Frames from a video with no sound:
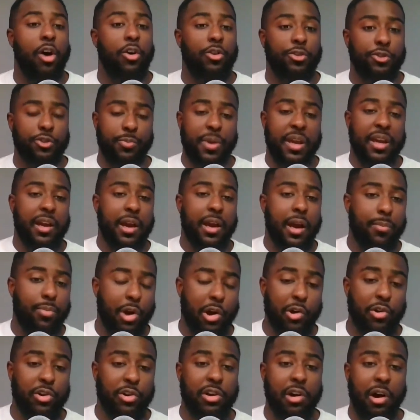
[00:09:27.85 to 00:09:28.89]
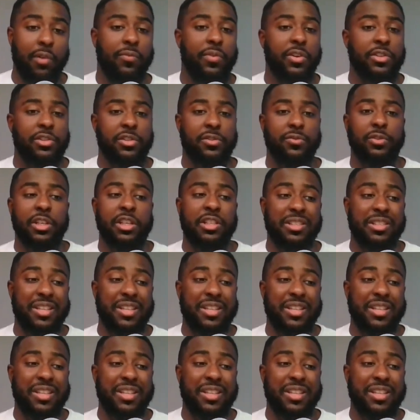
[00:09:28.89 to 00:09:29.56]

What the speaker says: also making a priority offensively,